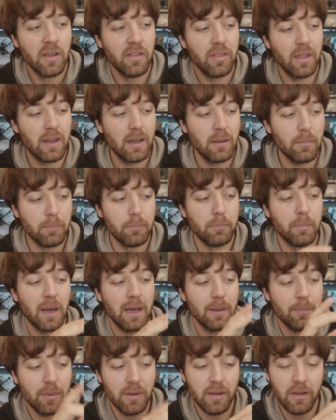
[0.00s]
Then it
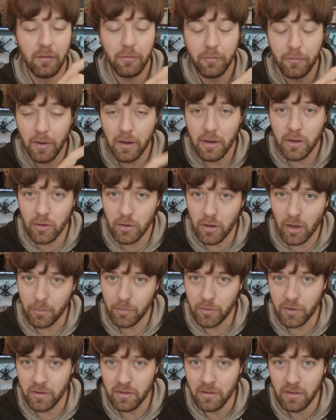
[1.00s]
might be a very good
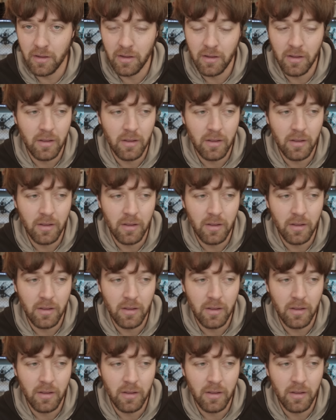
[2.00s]
option.